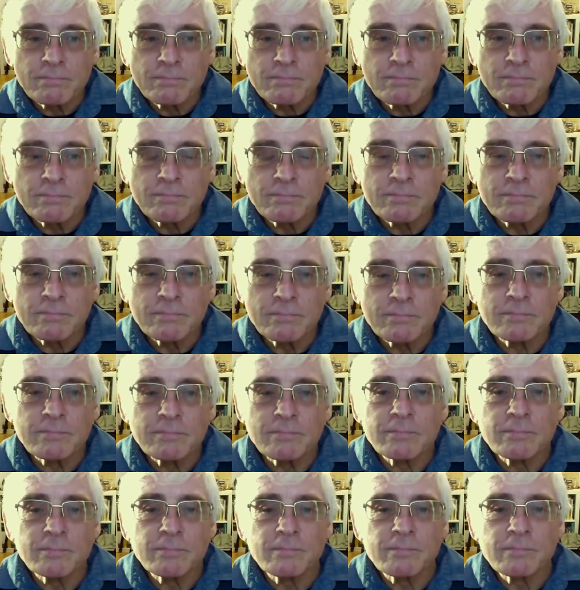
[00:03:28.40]

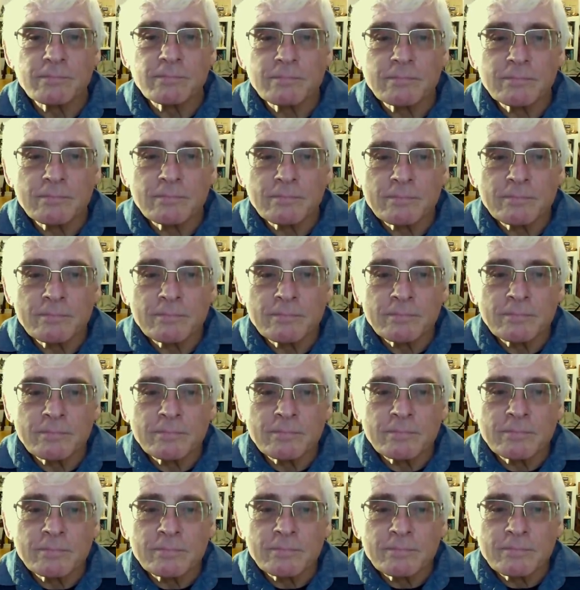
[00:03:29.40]

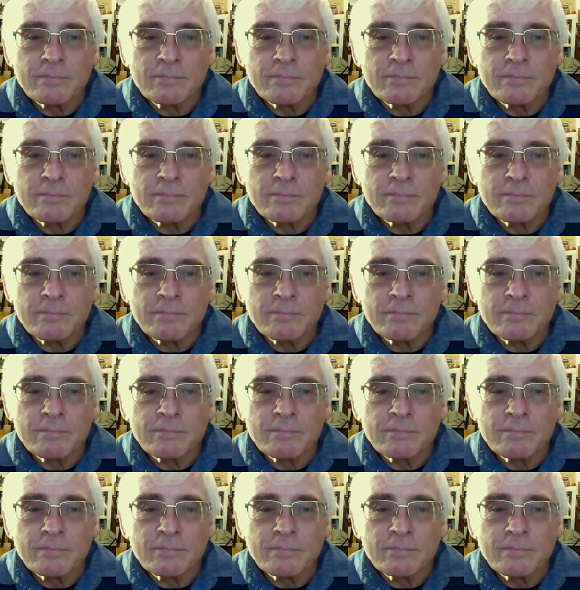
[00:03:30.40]
(not speaking)